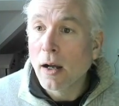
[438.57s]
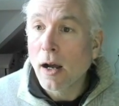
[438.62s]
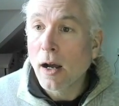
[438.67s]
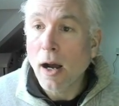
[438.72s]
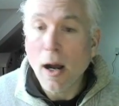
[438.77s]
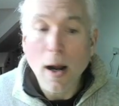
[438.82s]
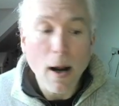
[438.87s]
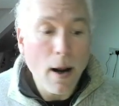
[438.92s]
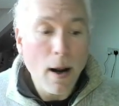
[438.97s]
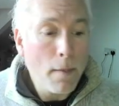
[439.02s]

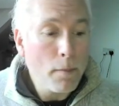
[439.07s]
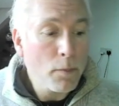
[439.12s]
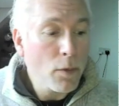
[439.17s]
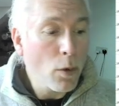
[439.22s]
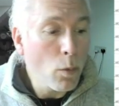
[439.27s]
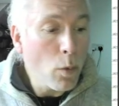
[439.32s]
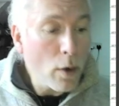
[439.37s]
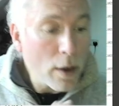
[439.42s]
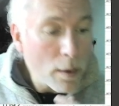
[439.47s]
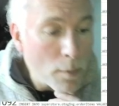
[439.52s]

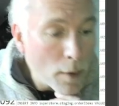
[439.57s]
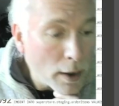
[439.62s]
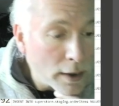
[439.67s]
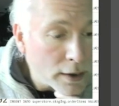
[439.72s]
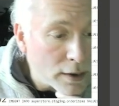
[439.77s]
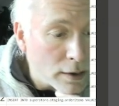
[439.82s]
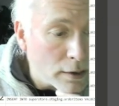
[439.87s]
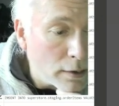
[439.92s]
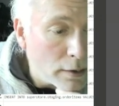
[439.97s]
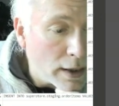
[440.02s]
What I might
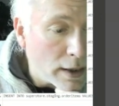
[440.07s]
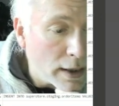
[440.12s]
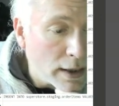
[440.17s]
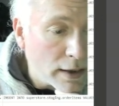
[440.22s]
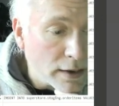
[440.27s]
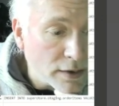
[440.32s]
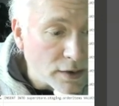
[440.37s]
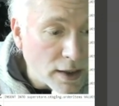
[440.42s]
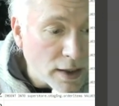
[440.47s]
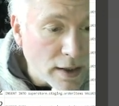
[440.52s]
do
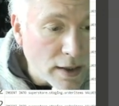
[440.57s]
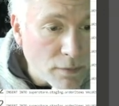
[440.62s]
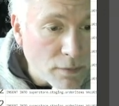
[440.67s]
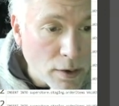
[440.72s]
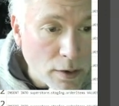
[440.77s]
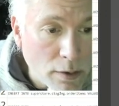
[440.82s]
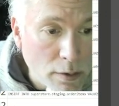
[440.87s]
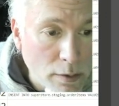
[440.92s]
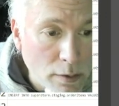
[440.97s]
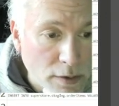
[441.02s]
is leave
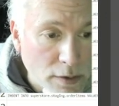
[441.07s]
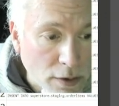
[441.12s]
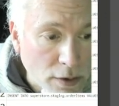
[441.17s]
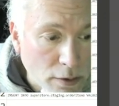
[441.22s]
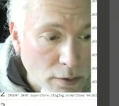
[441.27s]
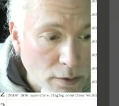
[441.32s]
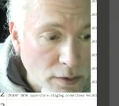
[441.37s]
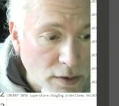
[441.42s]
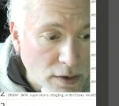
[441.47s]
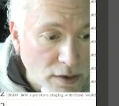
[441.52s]
you to
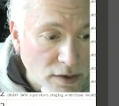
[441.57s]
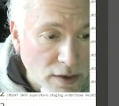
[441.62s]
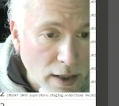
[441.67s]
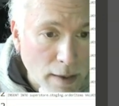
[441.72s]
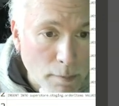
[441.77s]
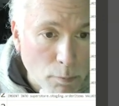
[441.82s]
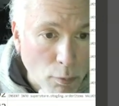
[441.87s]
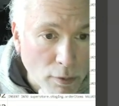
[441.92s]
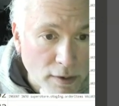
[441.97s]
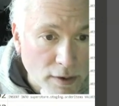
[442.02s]
use the
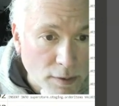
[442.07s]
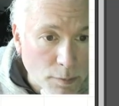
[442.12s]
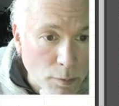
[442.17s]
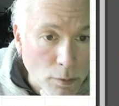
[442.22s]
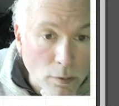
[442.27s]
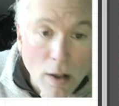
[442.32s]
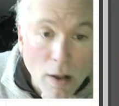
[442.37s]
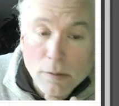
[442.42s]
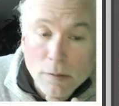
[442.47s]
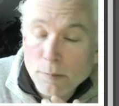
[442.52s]
same
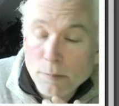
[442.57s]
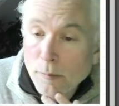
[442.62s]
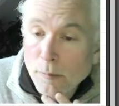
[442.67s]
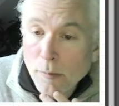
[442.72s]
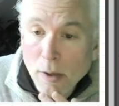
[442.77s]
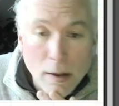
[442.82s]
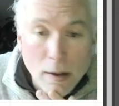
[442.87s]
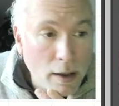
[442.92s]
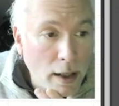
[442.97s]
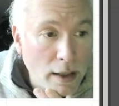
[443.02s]
principle.
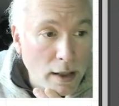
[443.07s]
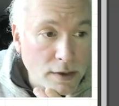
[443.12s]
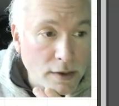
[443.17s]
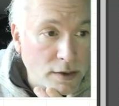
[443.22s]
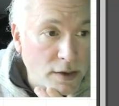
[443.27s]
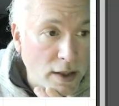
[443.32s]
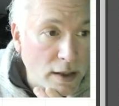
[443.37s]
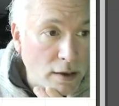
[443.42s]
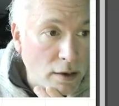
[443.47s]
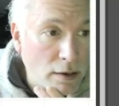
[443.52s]
As I
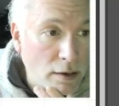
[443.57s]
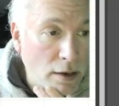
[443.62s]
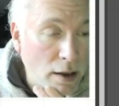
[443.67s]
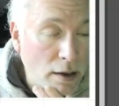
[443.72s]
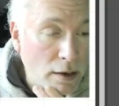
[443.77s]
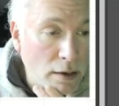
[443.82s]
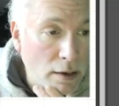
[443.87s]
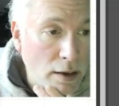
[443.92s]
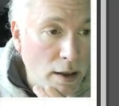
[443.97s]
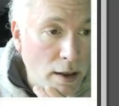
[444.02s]
said,
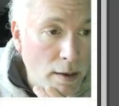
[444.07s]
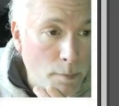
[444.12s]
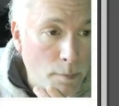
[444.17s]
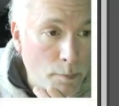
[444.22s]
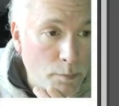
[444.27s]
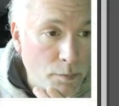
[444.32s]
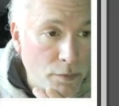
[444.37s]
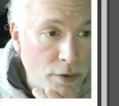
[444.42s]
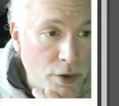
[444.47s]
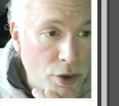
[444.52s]

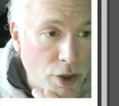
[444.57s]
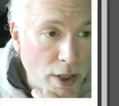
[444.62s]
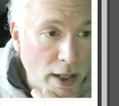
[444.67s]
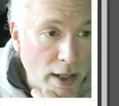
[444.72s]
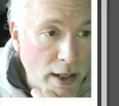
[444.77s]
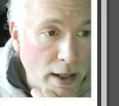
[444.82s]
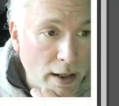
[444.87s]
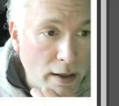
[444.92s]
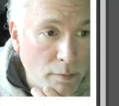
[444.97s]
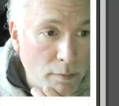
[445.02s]
I'll
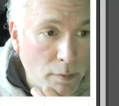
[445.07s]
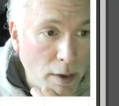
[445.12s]
share